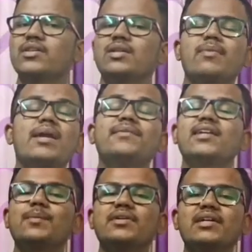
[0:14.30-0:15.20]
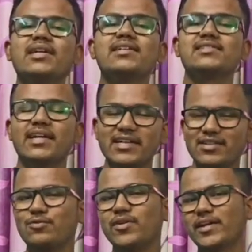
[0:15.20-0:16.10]
here then I am Nikhil Ambikar, currently a secondary
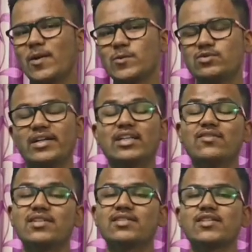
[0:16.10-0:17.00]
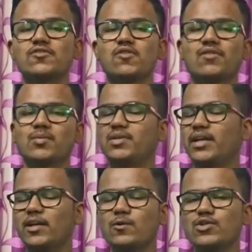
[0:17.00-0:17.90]
food technology at University Institute of Chemical
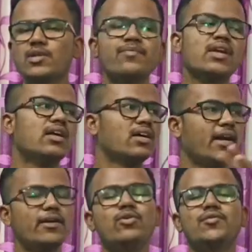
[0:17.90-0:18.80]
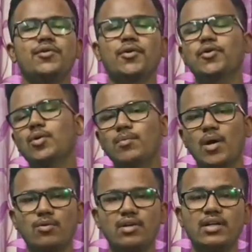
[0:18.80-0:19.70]
Technology, and today we are talking
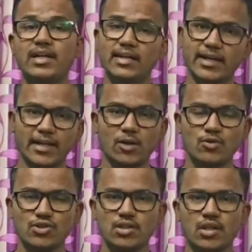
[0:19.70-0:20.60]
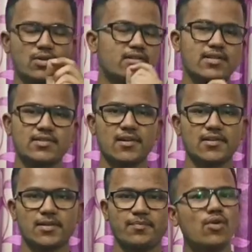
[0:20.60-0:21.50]
about the dairy technology. So let's get
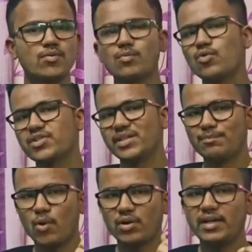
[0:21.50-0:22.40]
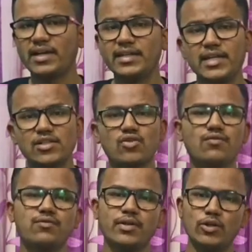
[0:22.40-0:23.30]
started. One of the most important areas
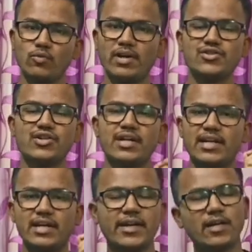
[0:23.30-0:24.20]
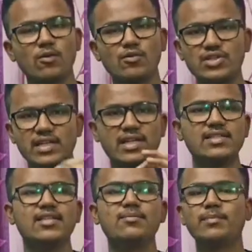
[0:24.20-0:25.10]
of innovation in dairy technology
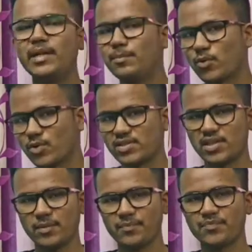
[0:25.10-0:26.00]
is in milk processing.